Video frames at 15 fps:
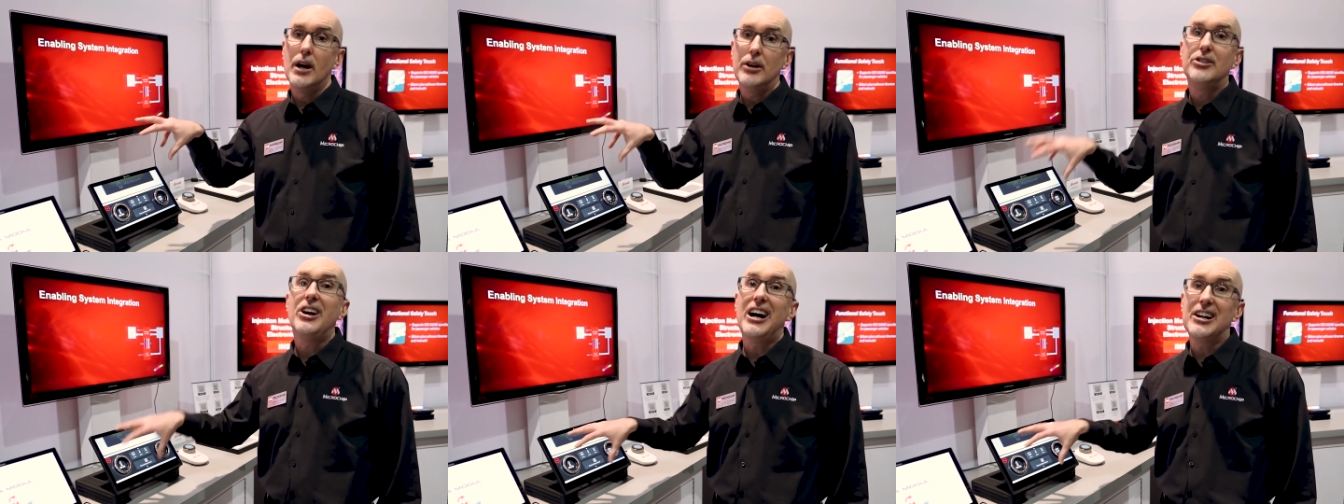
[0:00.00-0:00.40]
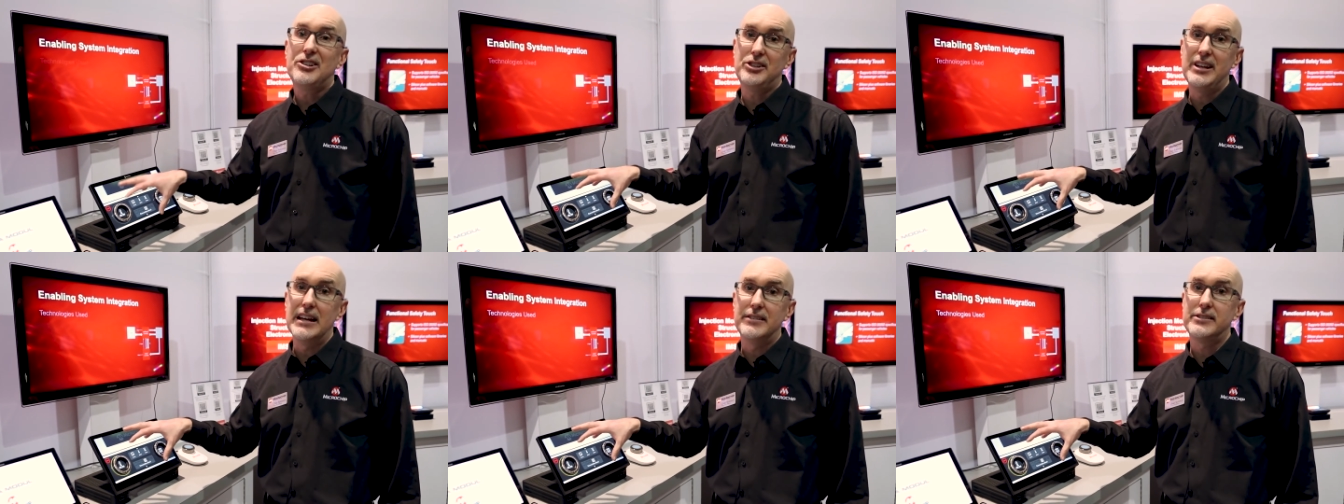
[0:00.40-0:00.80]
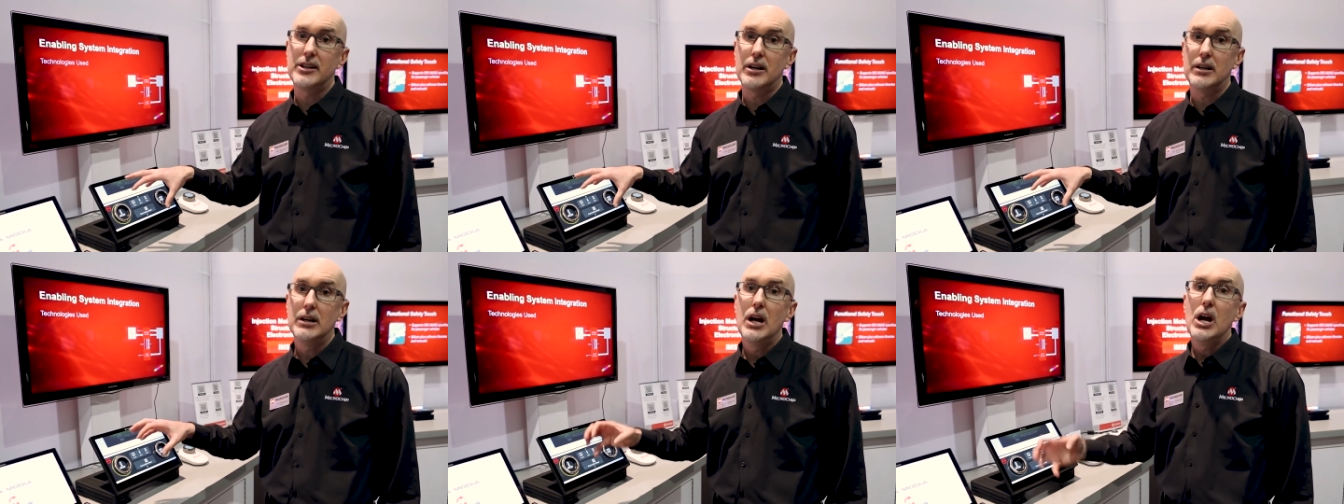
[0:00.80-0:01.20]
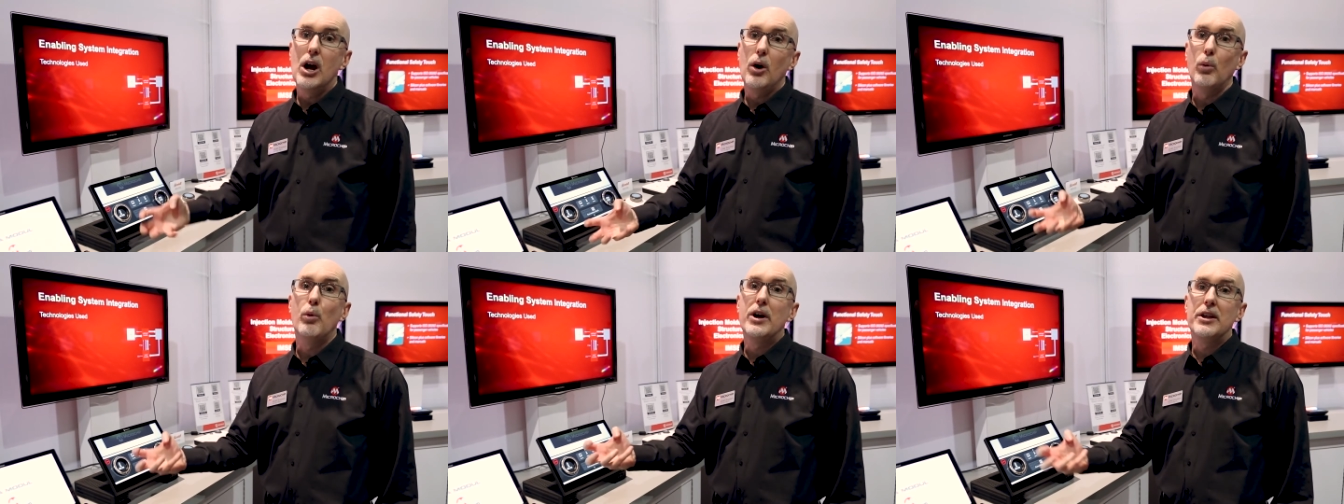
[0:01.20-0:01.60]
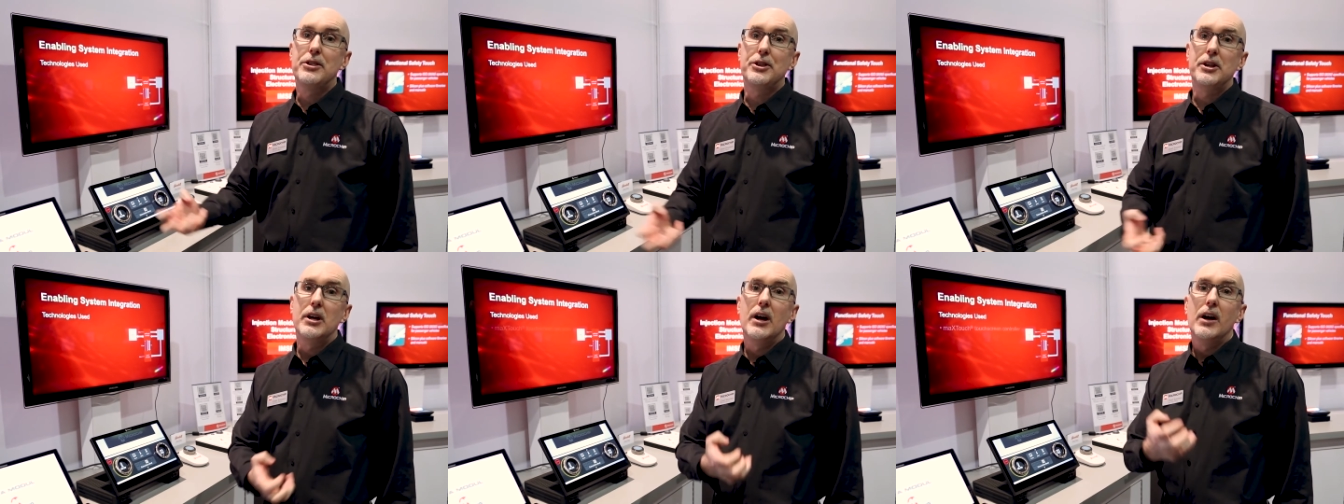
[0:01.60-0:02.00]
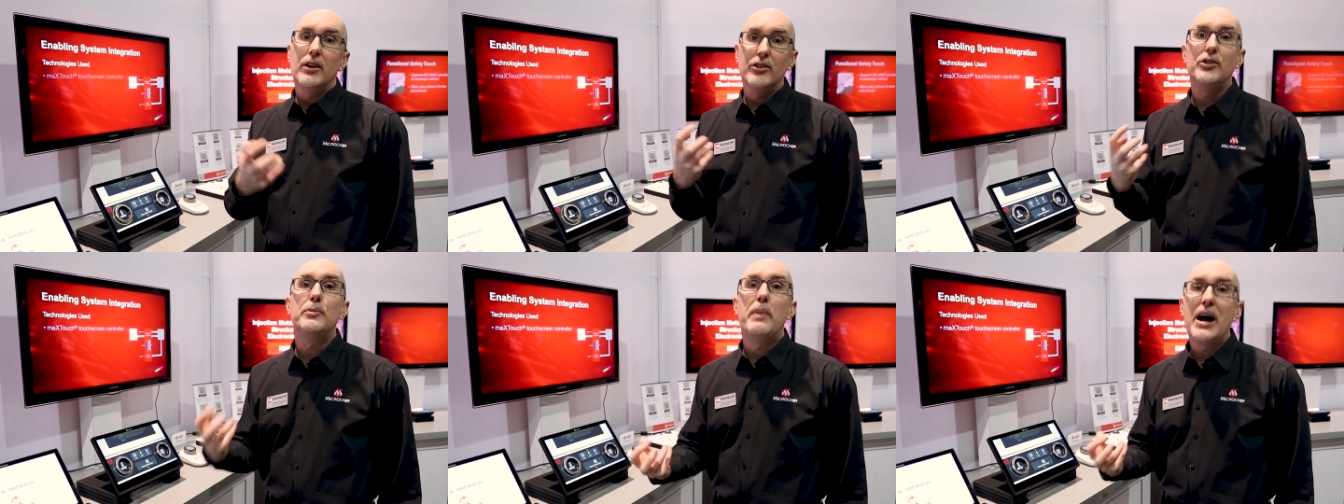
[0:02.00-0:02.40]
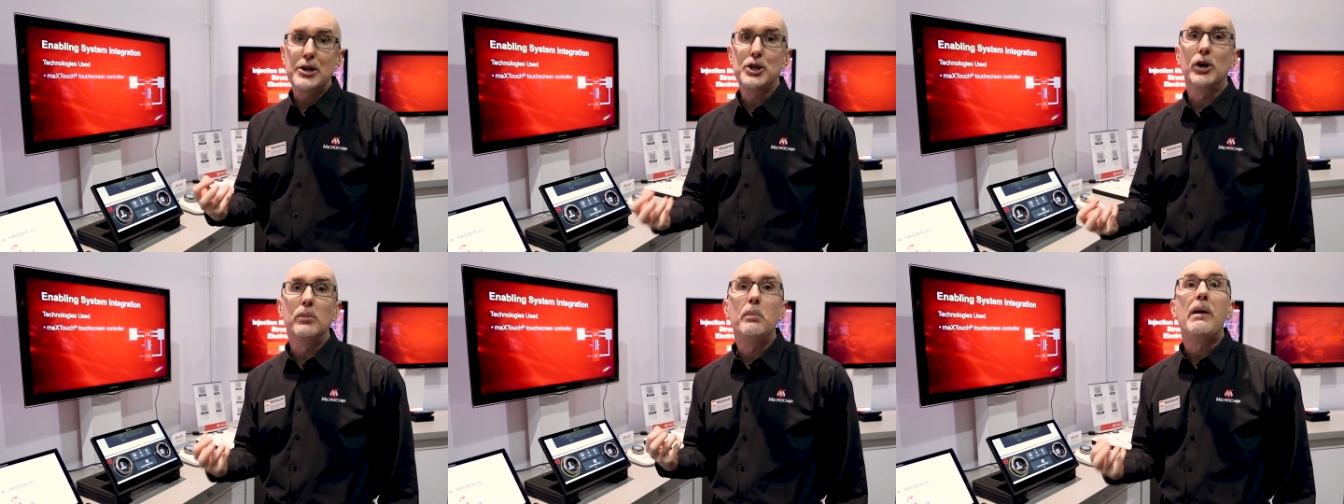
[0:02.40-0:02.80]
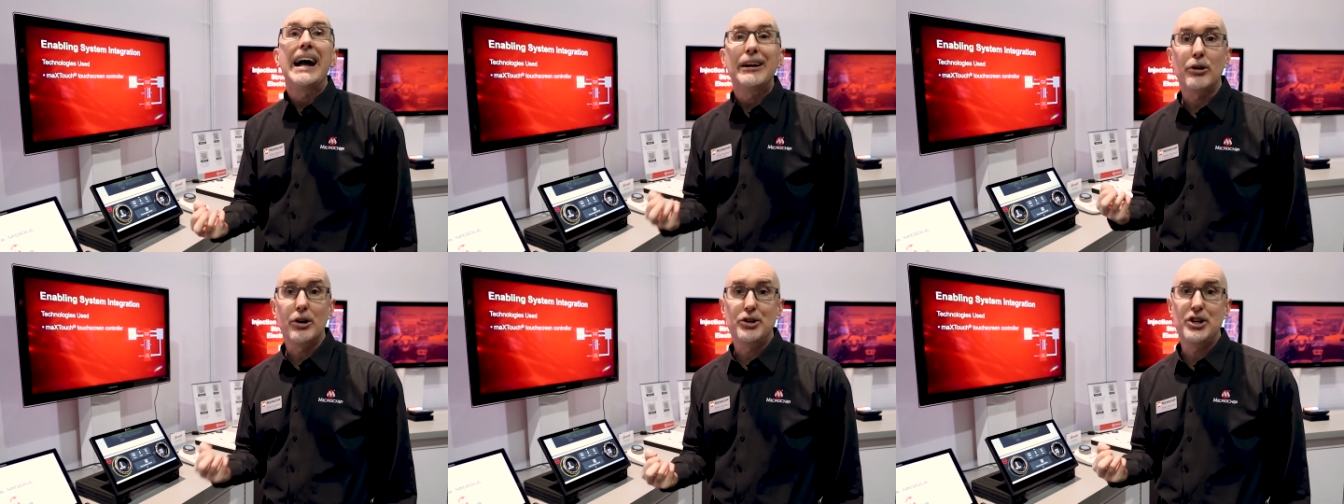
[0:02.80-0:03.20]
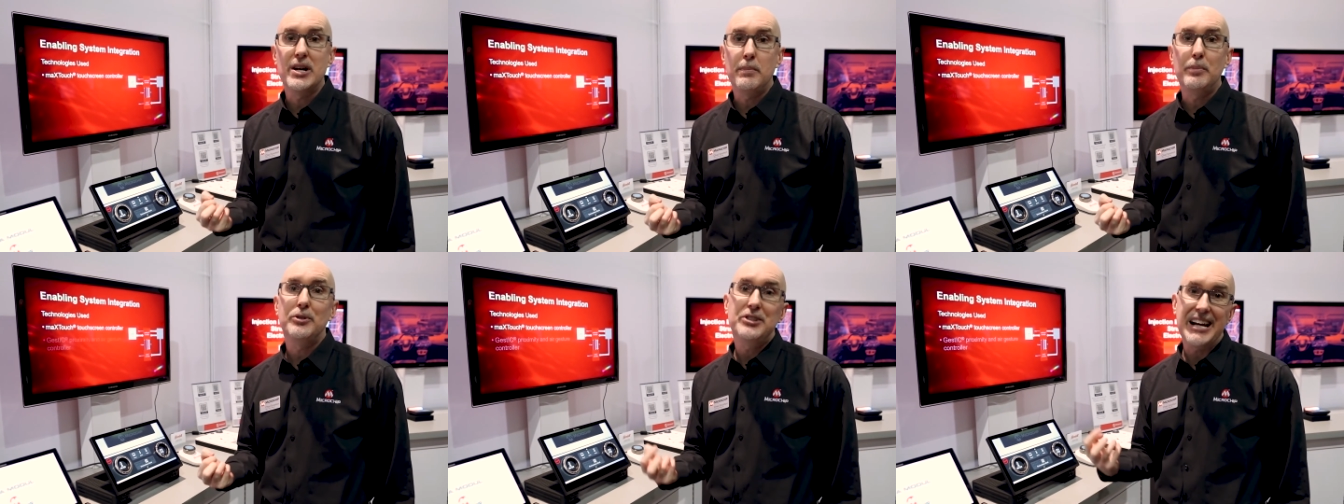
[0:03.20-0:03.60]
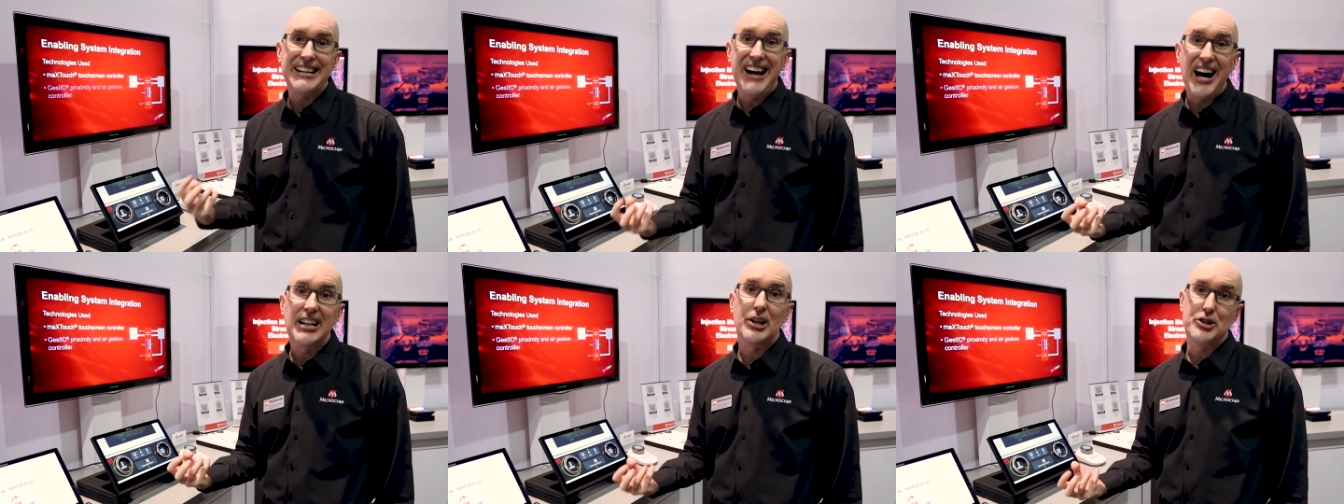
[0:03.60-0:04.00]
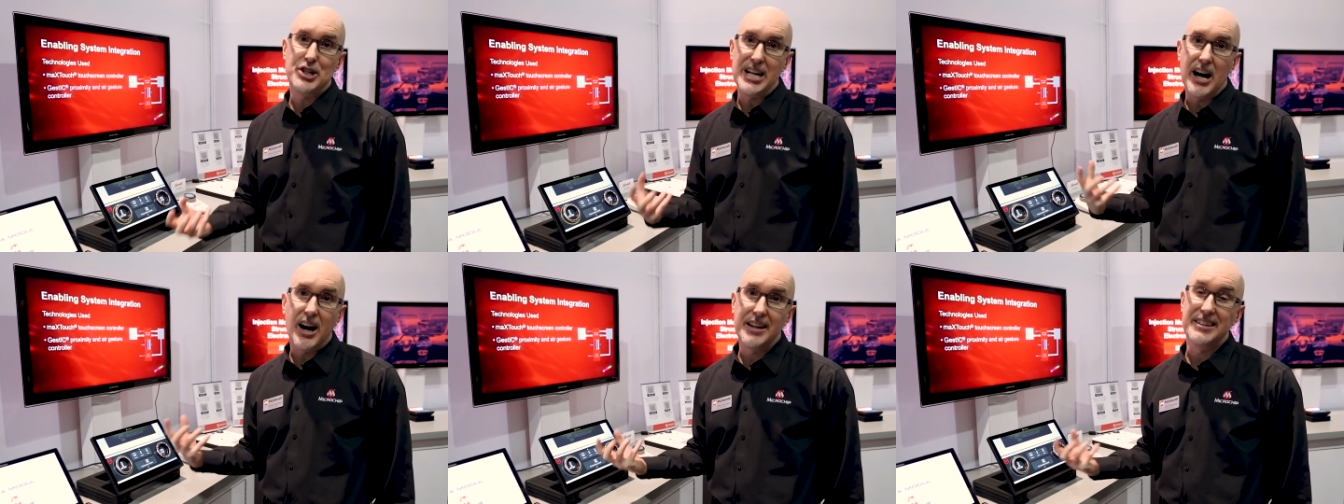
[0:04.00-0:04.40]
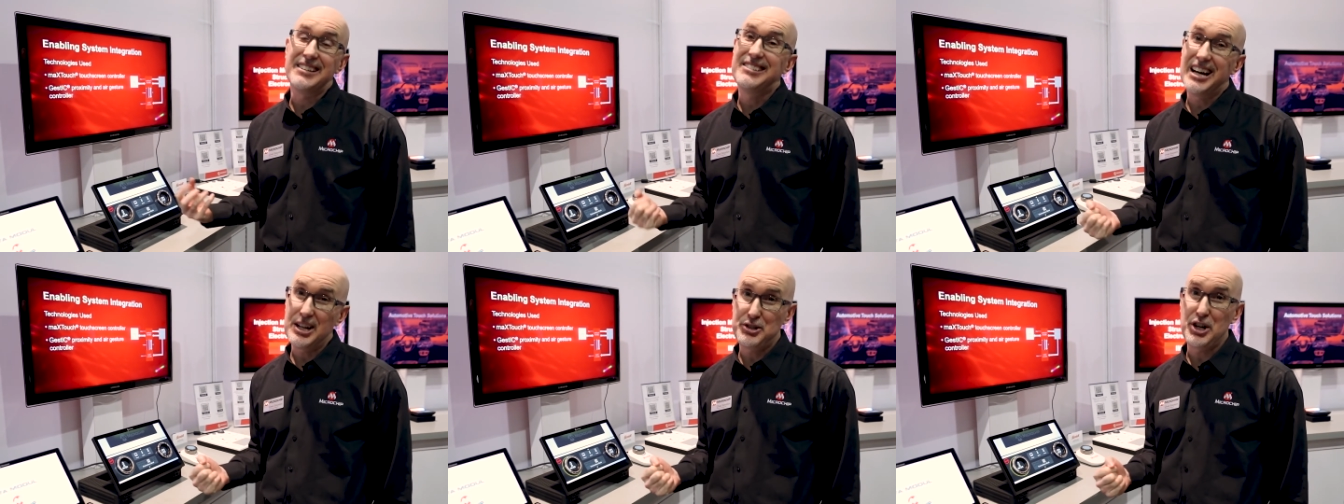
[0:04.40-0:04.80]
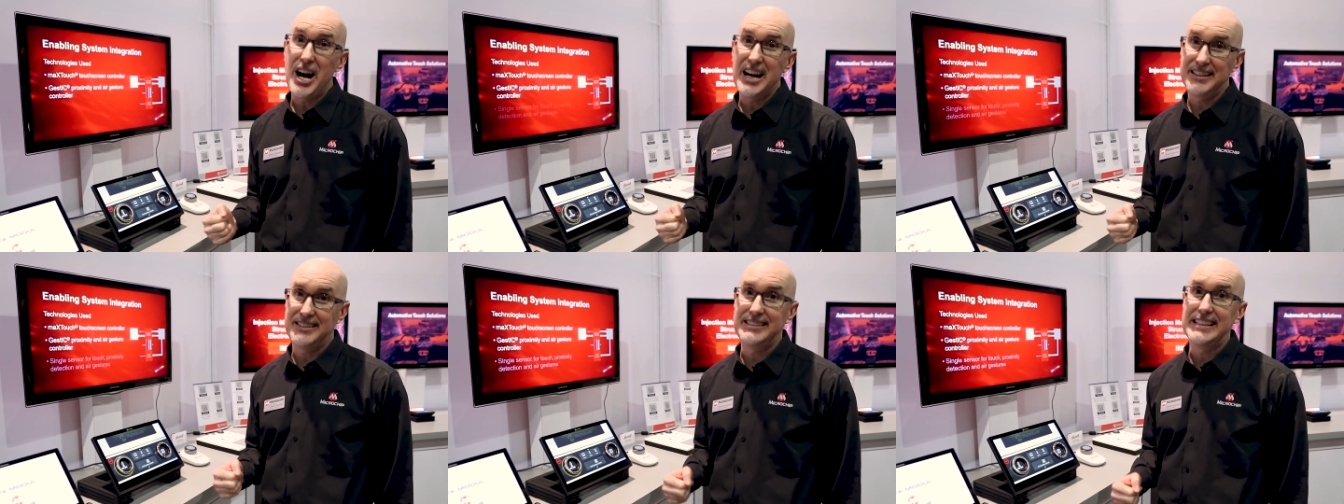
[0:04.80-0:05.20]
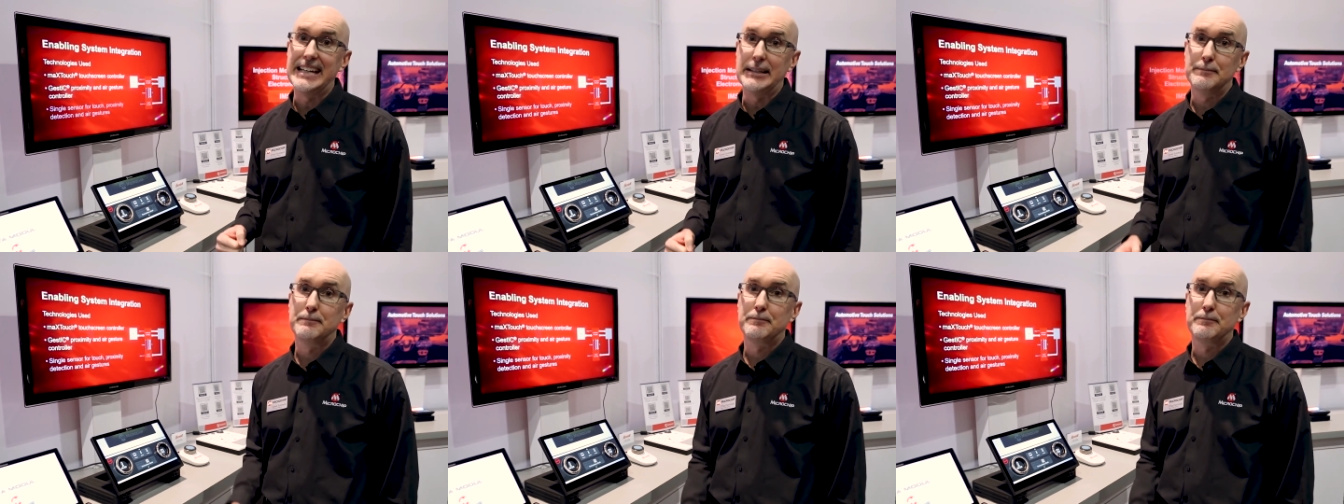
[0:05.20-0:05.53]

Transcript: touch sensor with special microchip technology on the touch IC.